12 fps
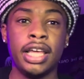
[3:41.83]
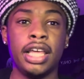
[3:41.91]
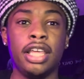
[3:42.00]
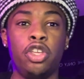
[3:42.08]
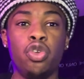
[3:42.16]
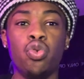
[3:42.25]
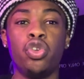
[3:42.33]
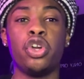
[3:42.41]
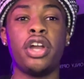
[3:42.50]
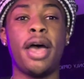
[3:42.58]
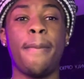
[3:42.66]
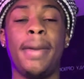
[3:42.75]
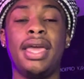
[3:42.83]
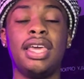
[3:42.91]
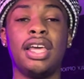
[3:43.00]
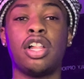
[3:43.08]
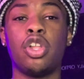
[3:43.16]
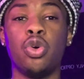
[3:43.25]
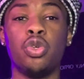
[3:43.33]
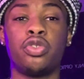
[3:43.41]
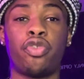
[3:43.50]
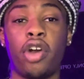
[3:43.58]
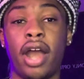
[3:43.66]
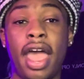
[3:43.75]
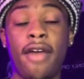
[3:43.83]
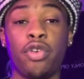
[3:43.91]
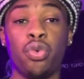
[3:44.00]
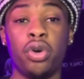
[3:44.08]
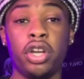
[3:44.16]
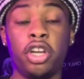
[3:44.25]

You're not making clothes for everyone.